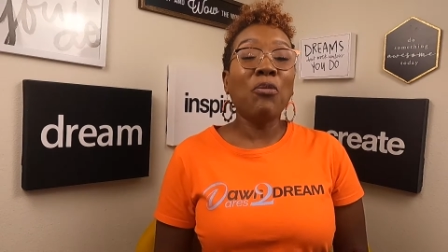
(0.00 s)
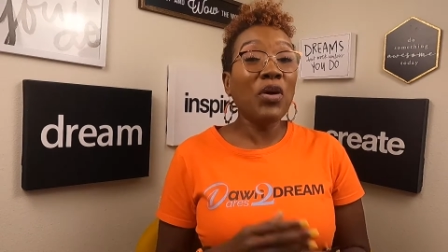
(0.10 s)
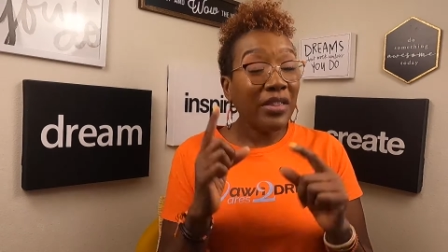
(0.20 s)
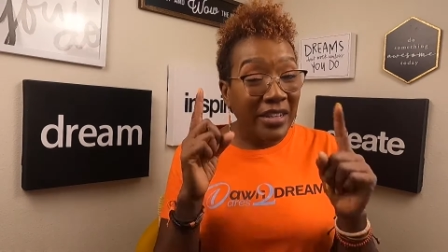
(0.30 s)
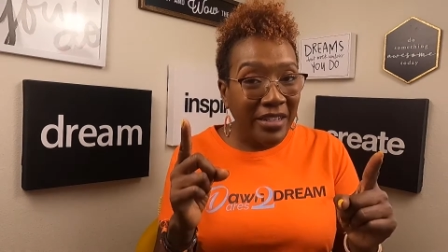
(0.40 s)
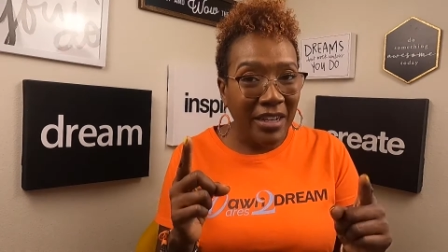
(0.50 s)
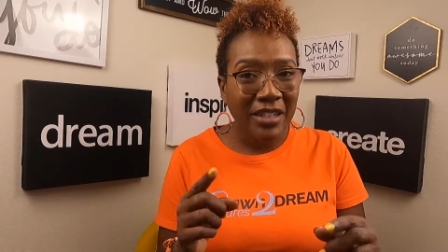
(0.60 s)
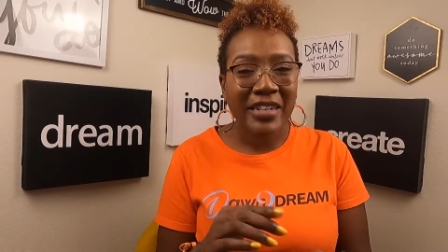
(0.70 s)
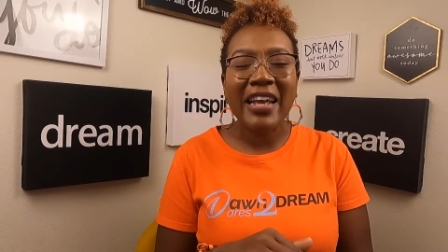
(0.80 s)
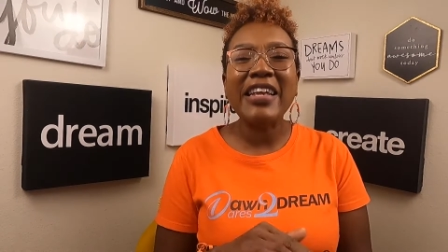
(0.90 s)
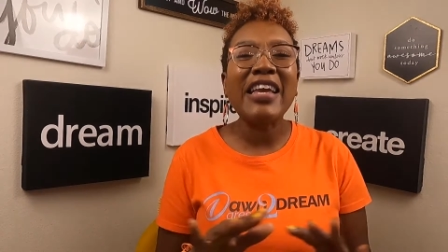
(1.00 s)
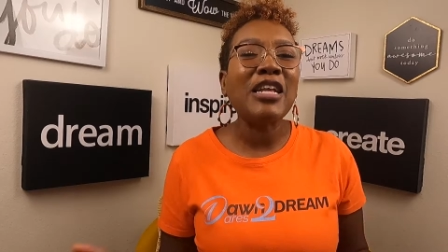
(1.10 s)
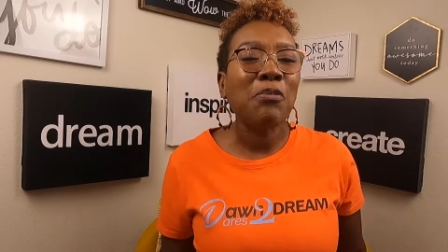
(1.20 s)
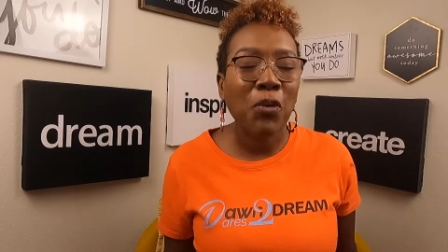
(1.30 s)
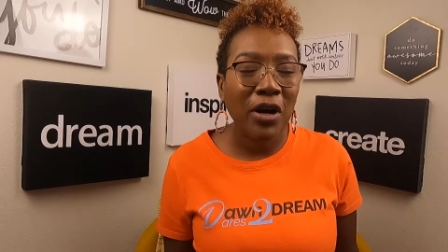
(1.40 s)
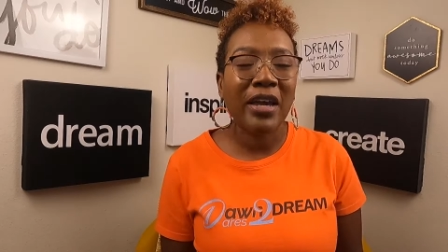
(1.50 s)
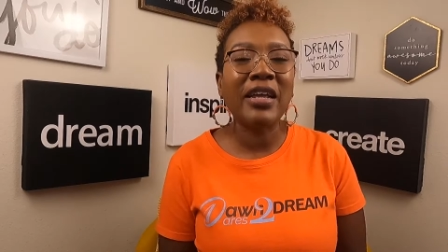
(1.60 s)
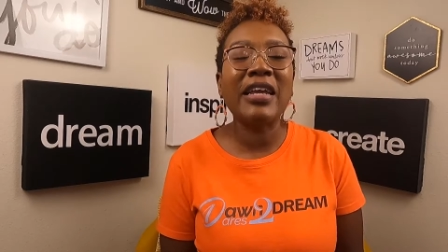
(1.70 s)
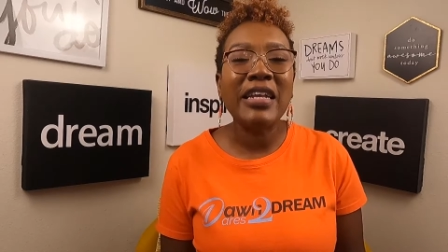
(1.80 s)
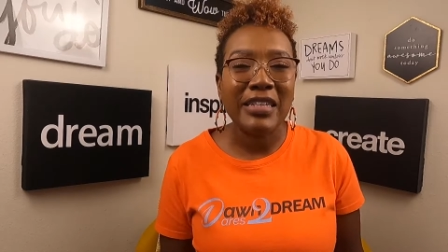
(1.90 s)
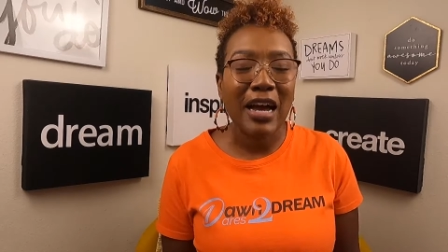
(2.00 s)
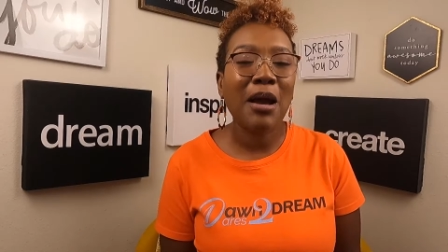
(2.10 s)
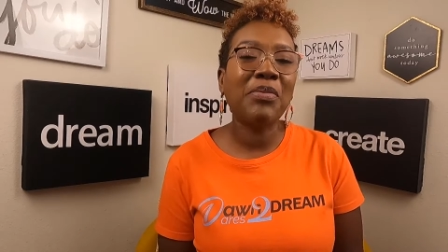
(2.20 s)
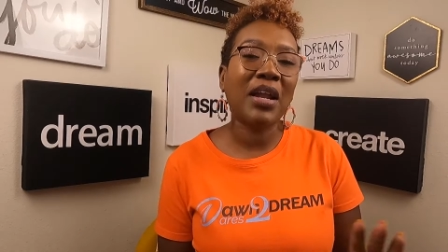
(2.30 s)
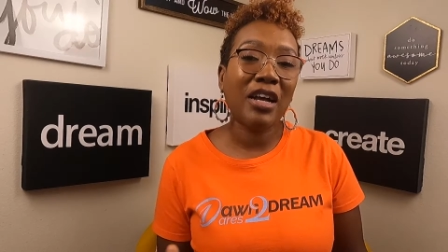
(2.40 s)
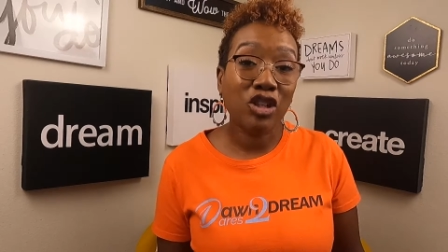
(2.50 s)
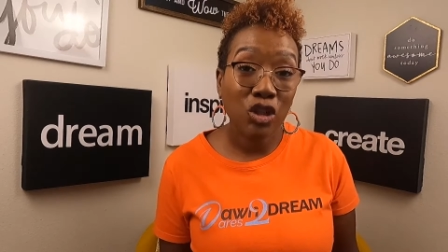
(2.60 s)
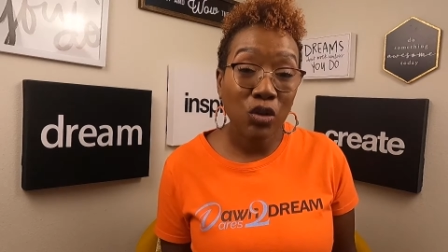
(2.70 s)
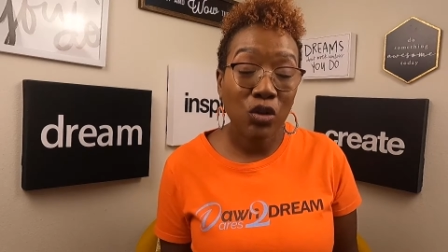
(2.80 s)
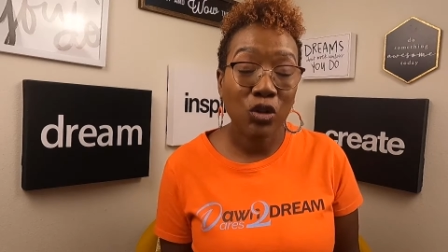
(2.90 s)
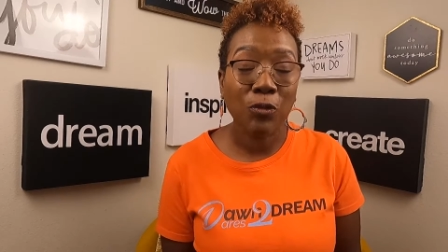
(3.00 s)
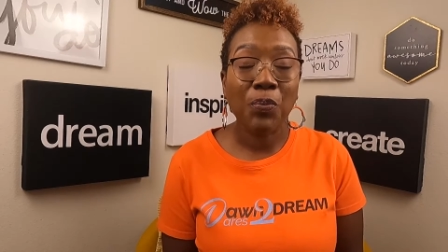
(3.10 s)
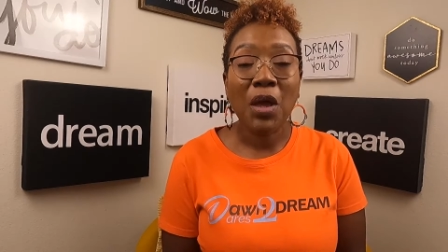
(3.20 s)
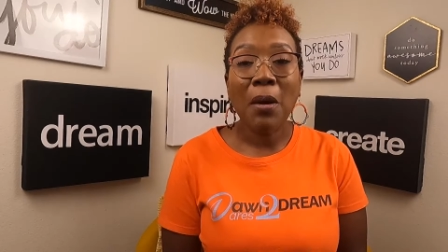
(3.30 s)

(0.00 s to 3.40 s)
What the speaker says: with intention at any point at any time that I choose to.